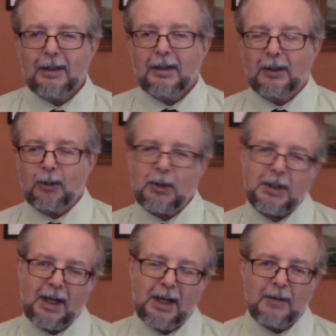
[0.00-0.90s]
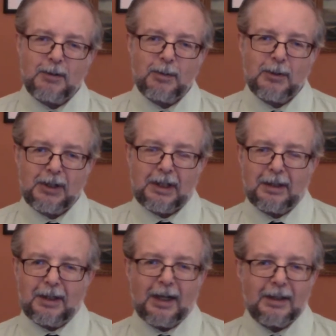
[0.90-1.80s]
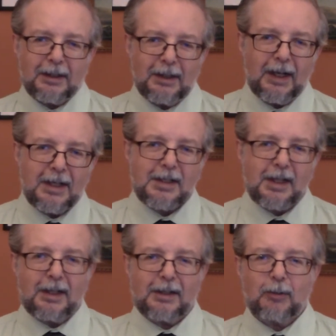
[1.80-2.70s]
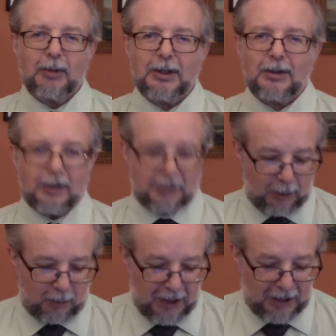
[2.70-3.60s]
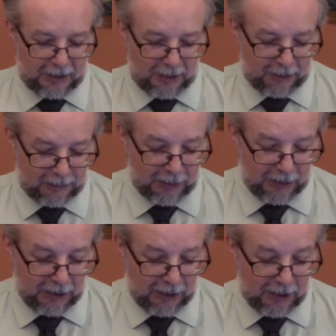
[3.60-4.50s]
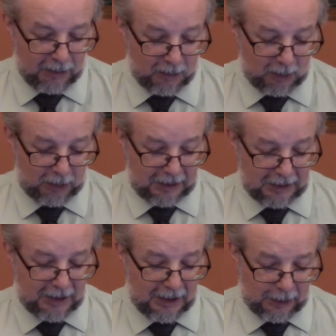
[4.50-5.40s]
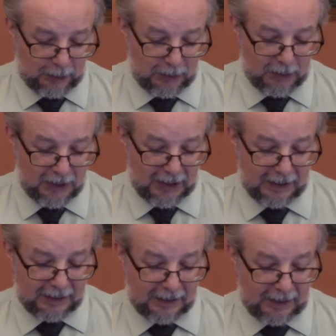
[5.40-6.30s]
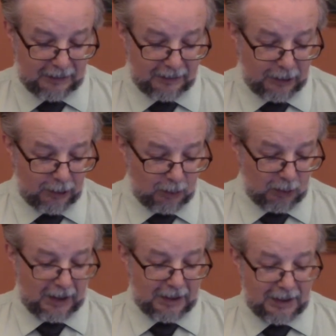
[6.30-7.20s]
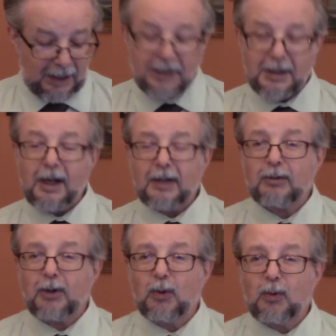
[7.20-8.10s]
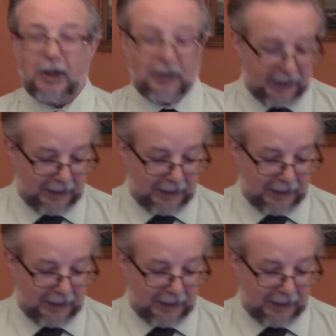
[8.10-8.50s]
And there were times, particularly on the last hike that we took, that we could have really used that run and not grow weary,